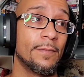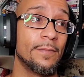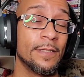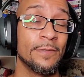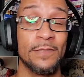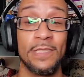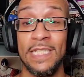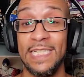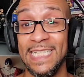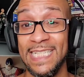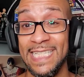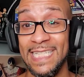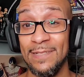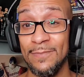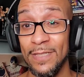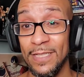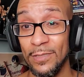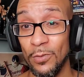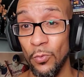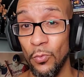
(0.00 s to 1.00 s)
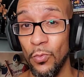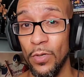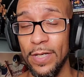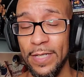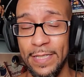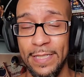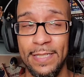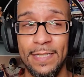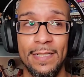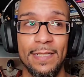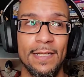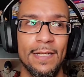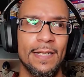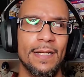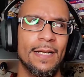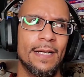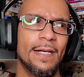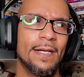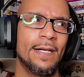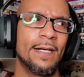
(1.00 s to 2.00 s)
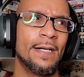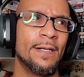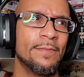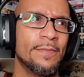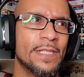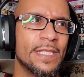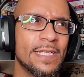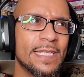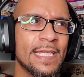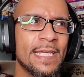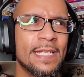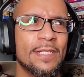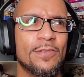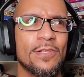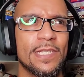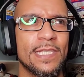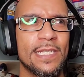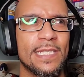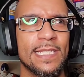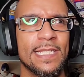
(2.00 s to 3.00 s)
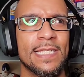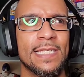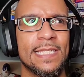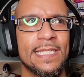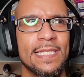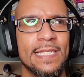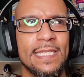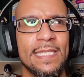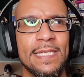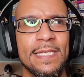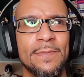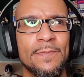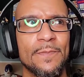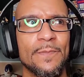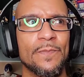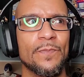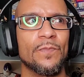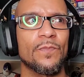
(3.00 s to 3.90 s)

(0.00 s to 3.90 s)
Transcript: It was good to see him get the win. Just interested to see